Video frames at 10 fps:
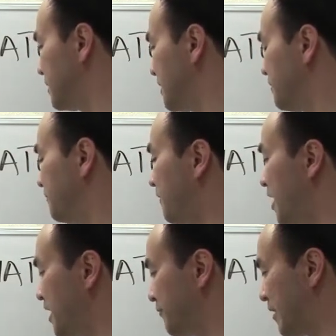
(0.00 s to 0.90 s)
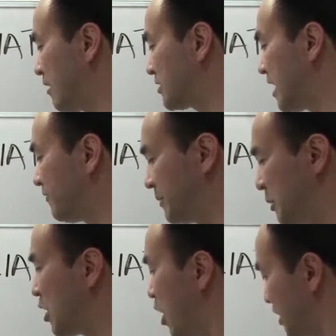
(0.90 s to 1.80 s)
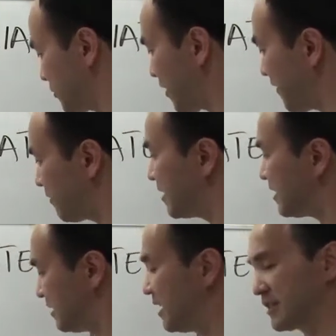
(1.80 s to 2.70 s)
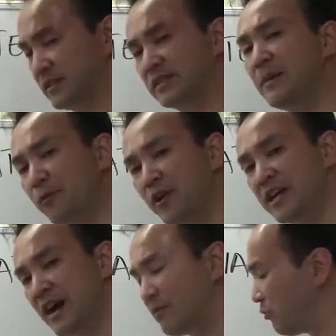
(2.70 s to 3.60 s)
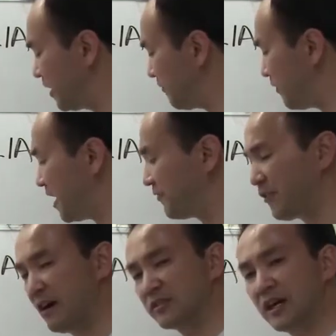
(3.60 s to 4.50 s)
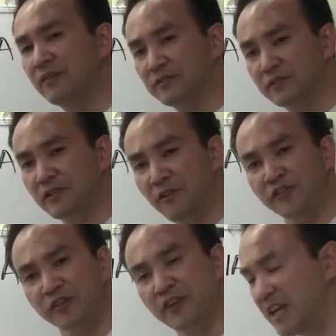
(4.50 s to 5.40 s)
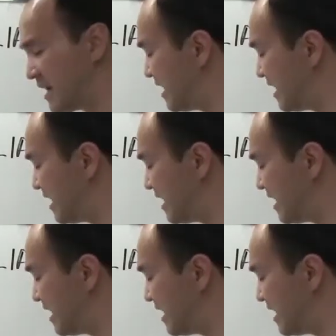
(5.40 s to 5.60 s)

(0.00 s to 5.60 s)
find for ourselves, because right from this it's simple enough that we can find for ourselves the function v.